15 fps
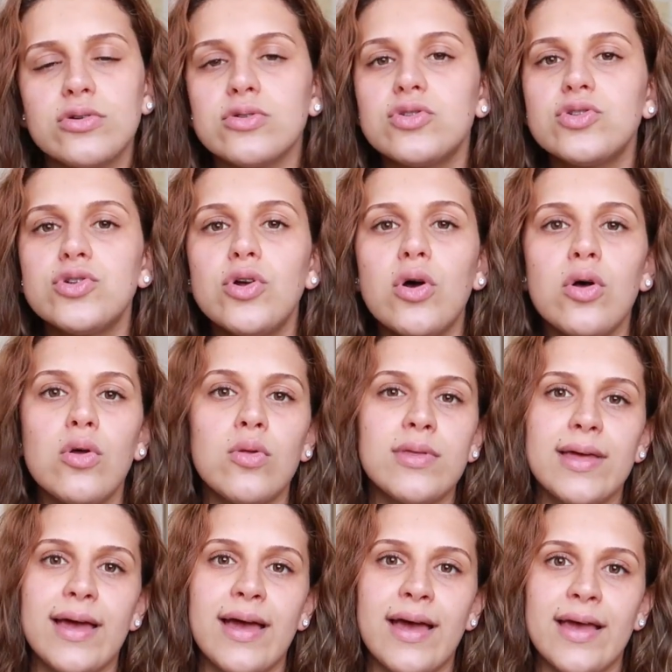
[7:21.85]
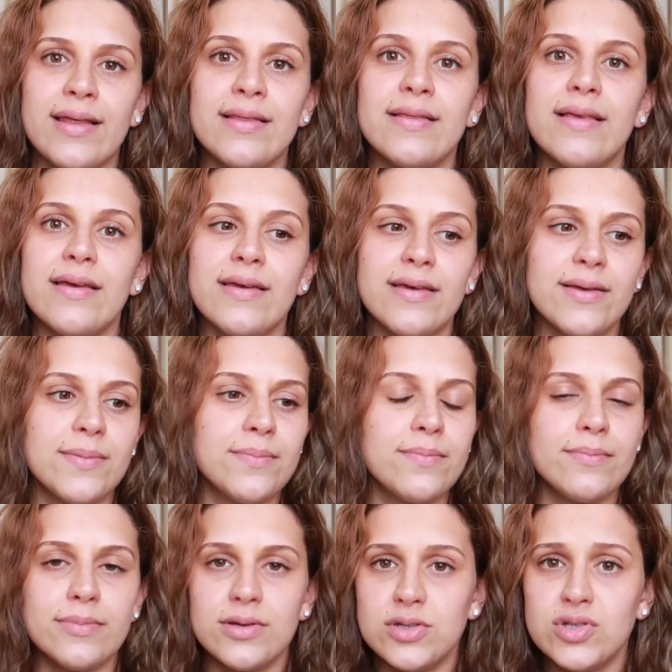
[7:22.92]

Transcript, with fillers: control and um,